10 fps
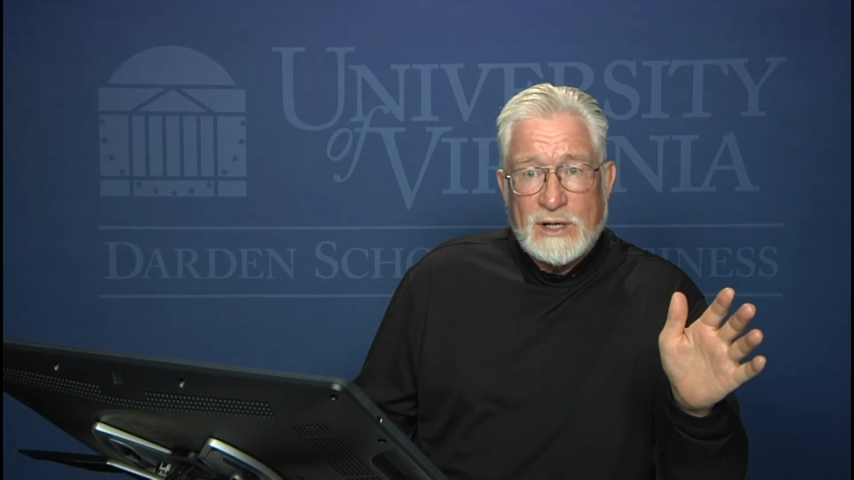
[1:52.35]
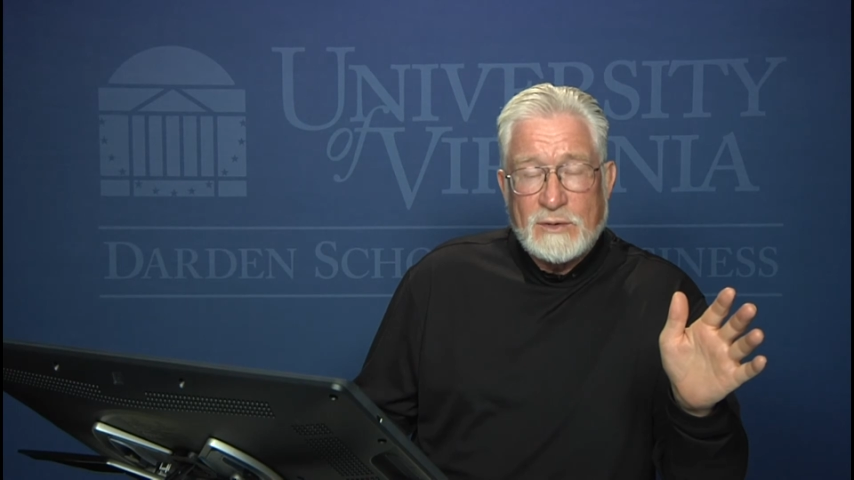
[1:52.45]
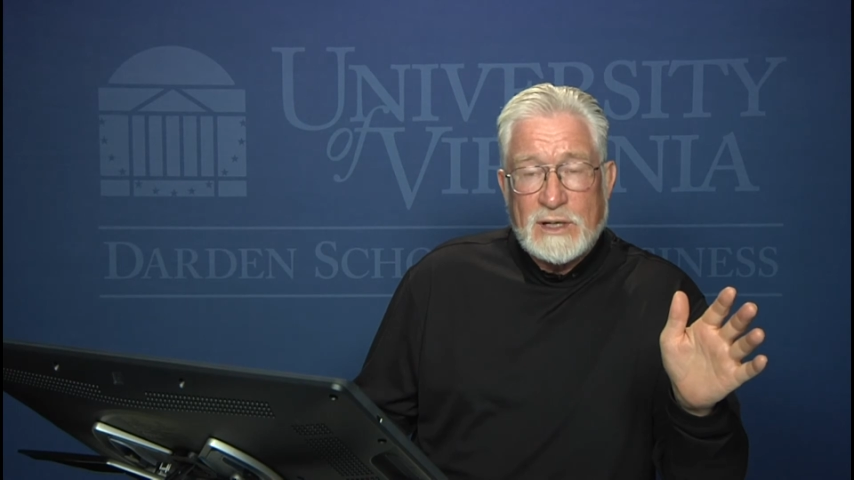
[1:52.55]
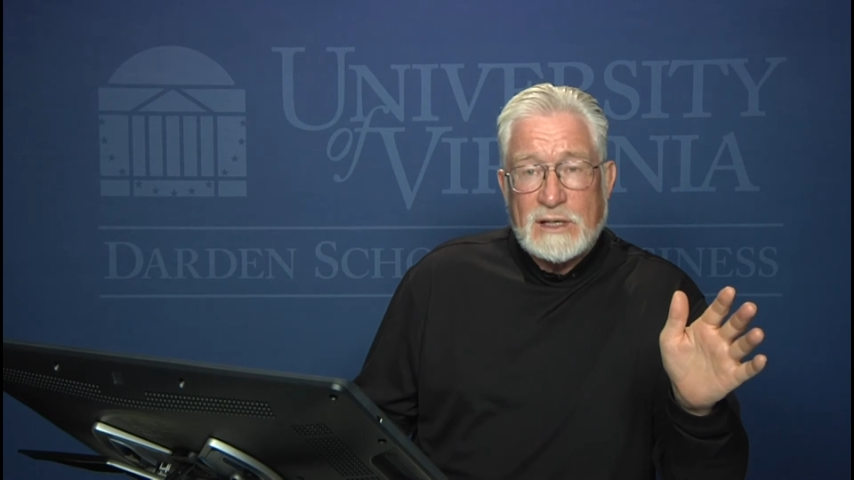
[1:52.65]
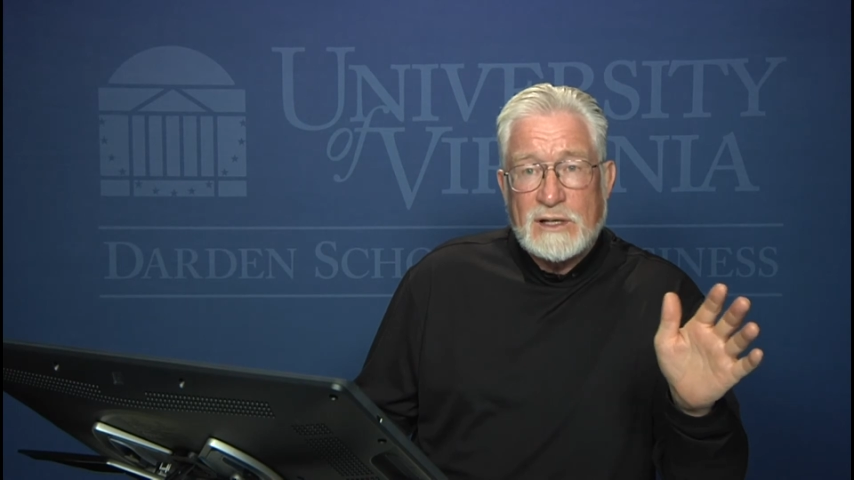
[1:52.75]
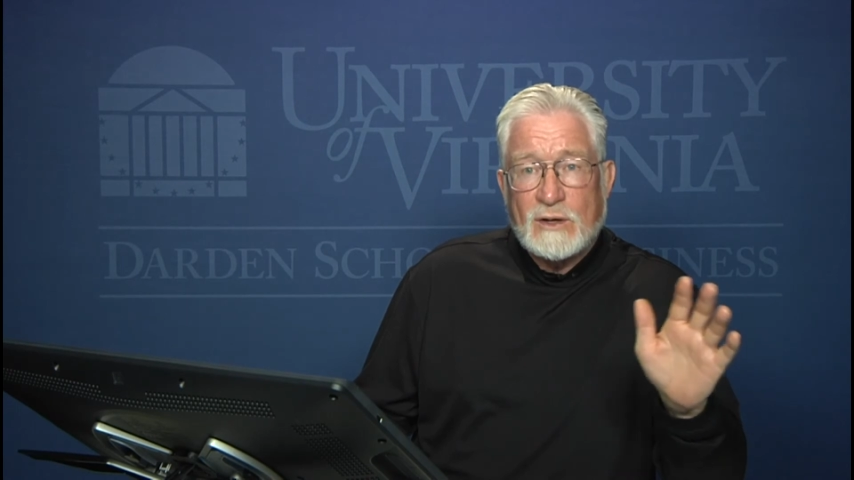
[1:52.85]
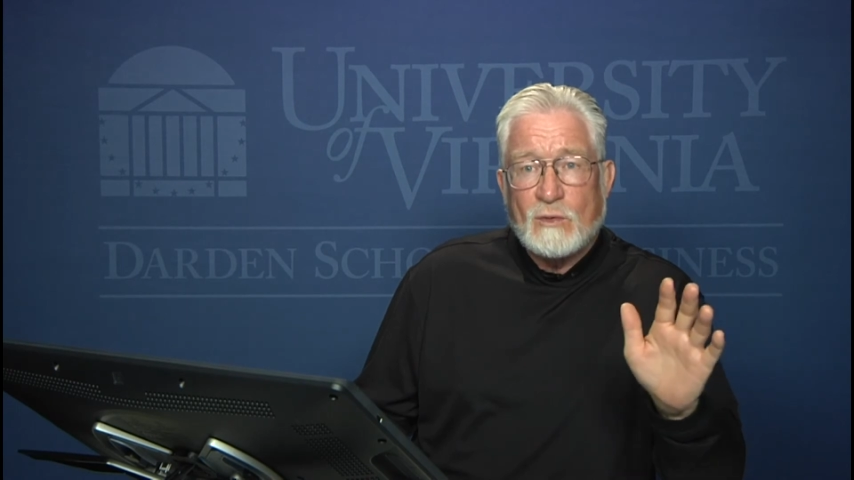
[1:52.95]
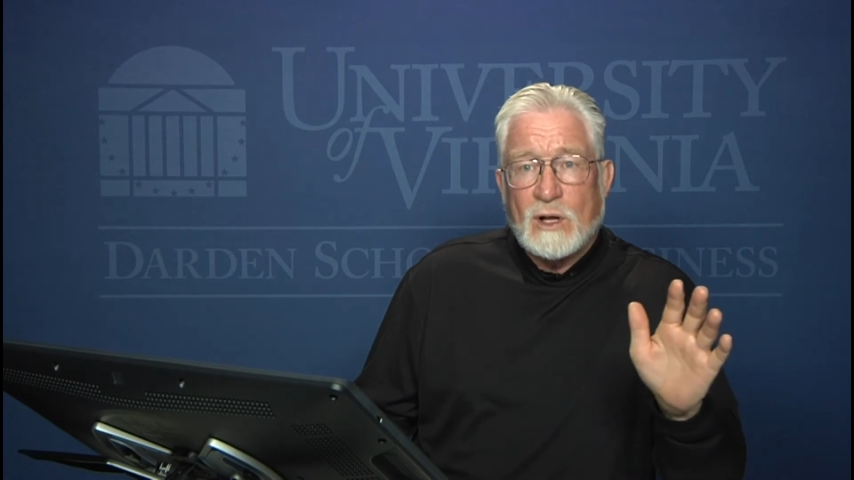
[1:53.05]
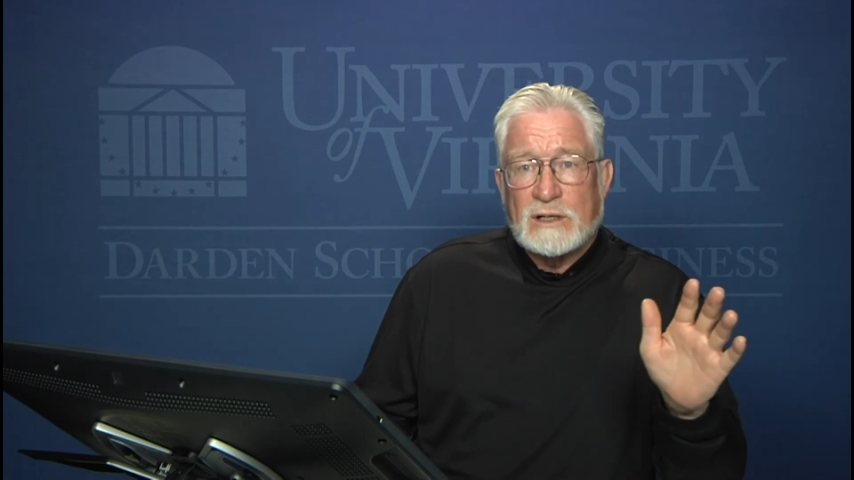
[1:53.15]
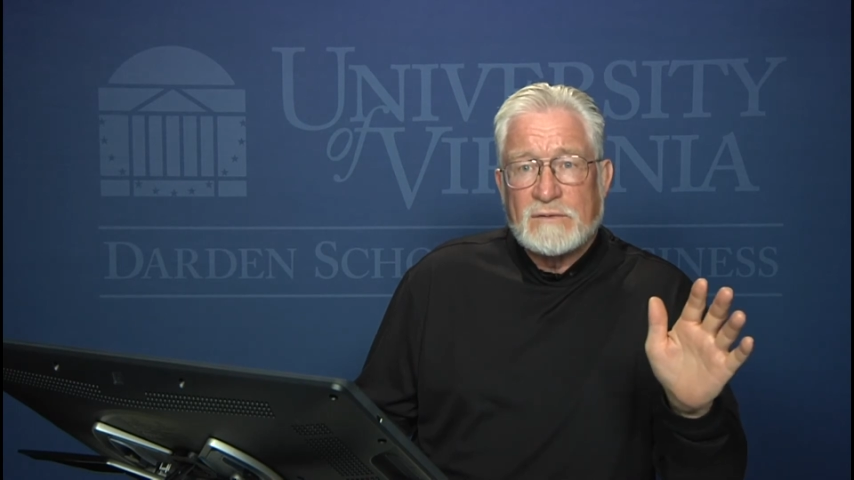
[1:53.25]
quickly the
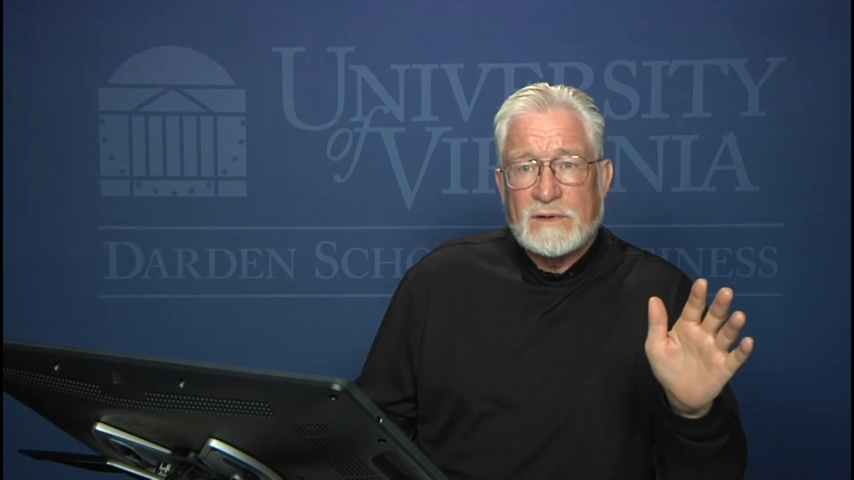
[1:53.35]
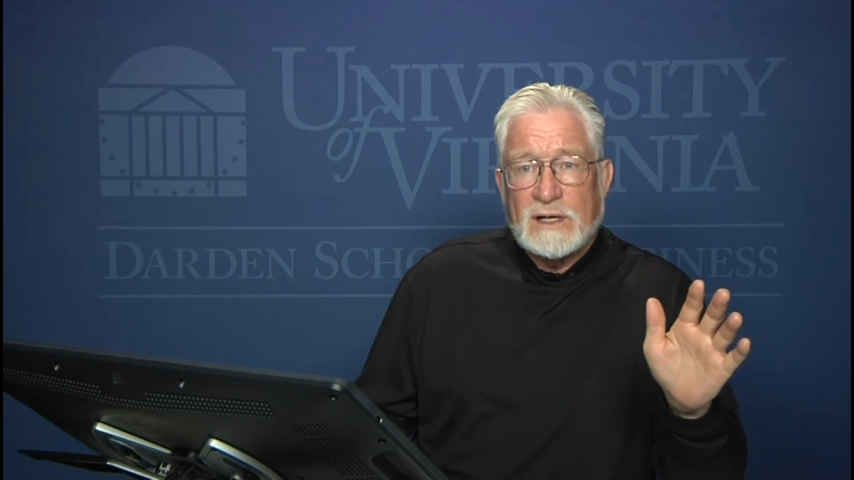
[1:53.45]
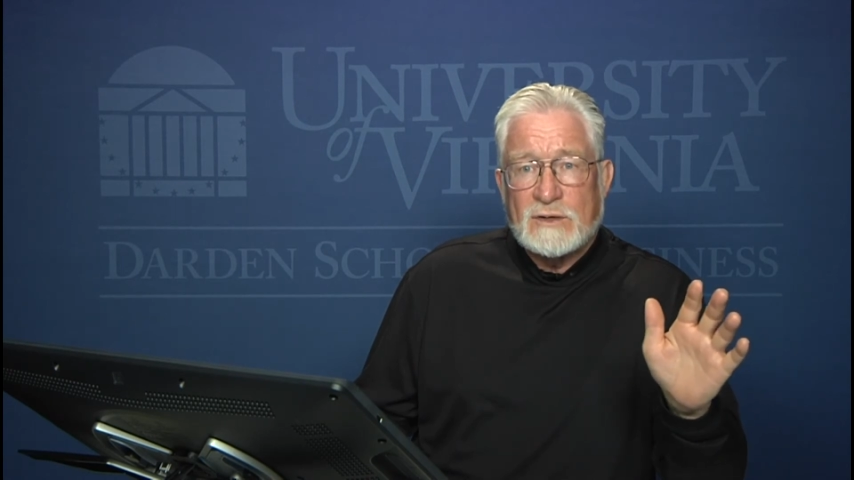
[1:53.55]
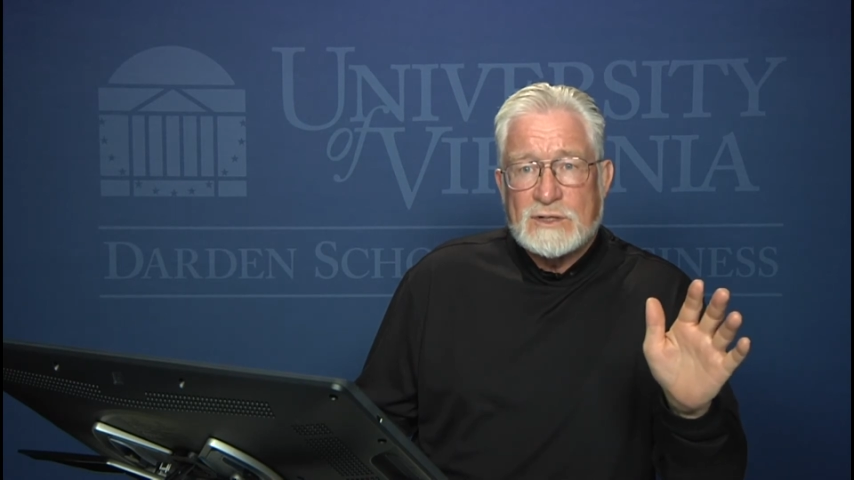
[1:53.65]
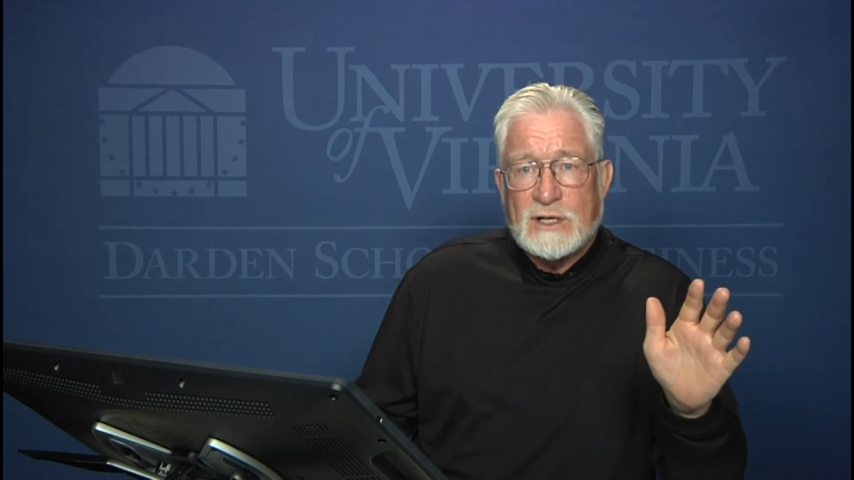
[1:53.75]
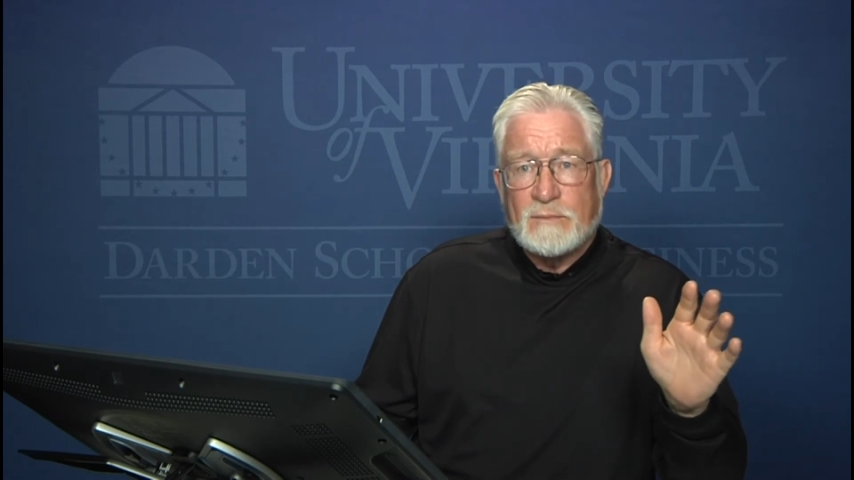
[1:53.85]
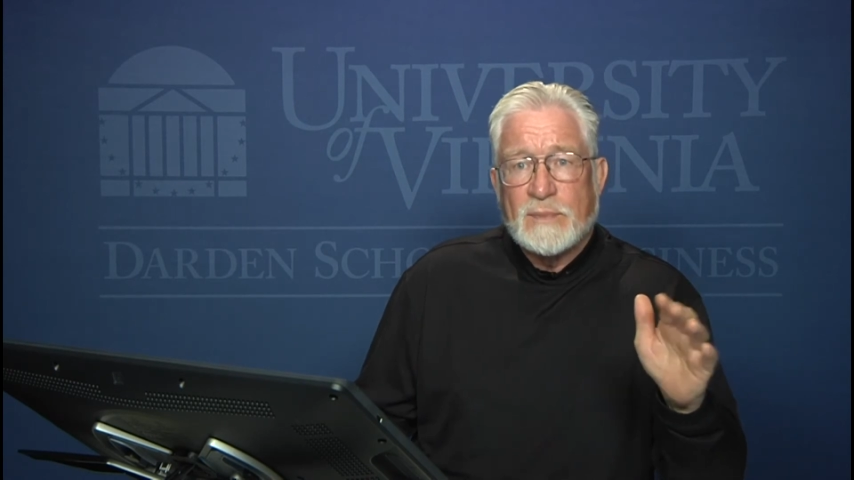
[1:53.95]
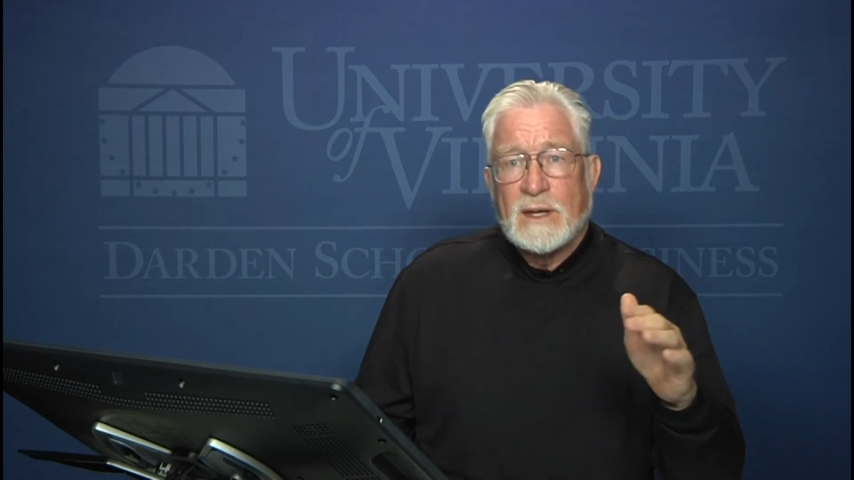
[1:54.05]
quality of leadership